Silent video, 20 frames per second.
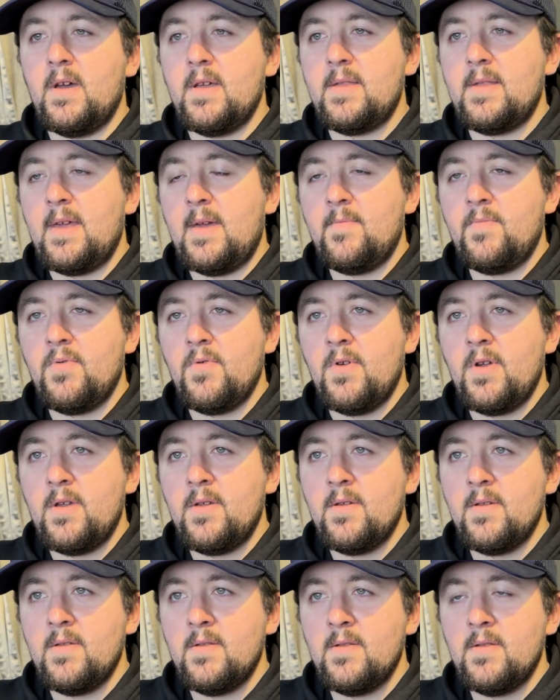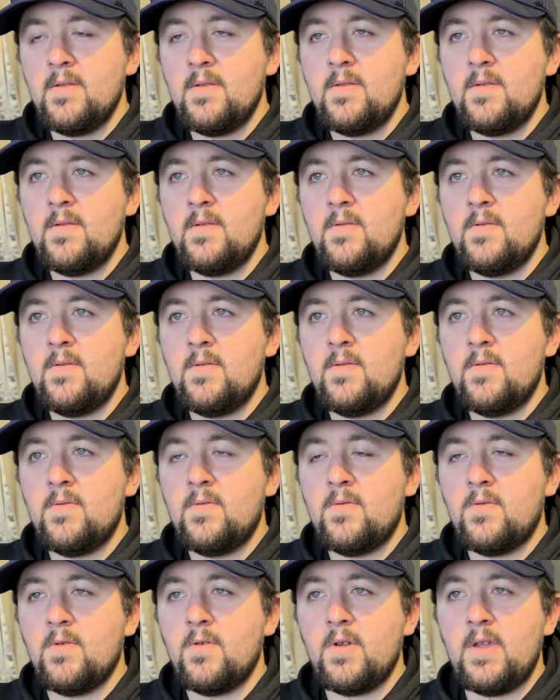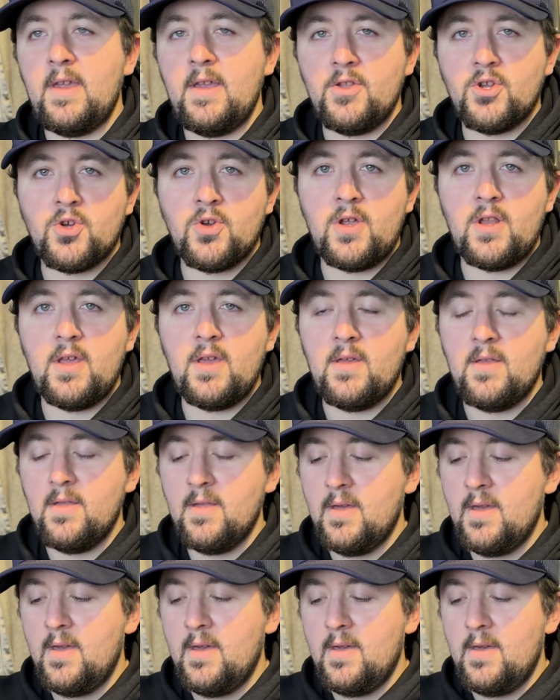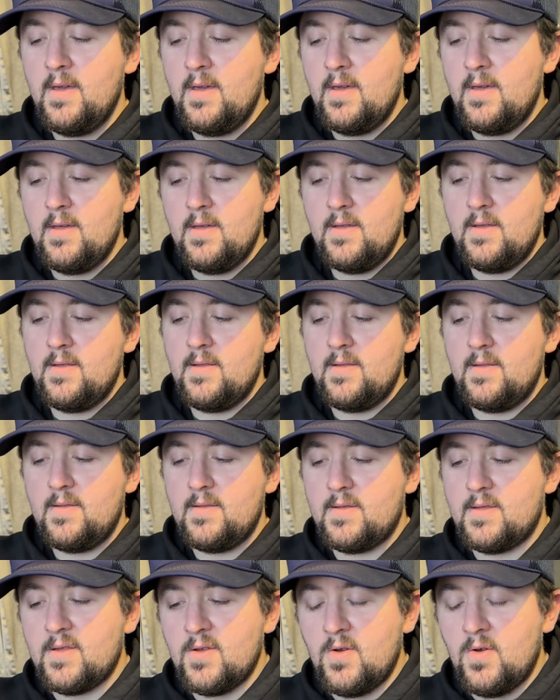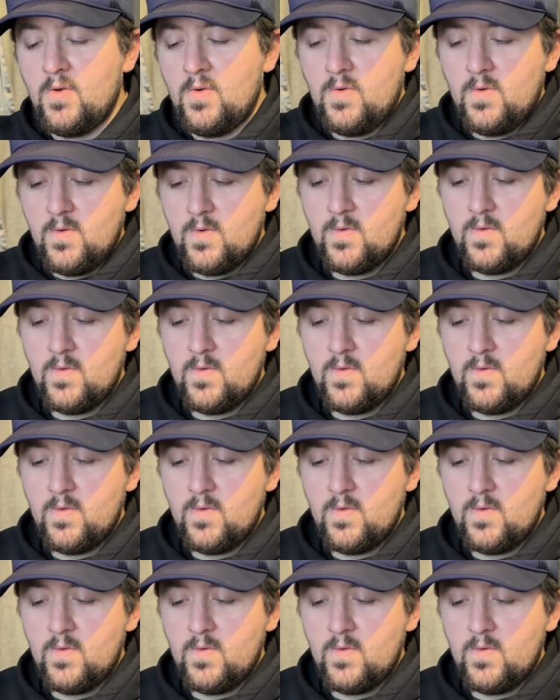tempering or heat treating. So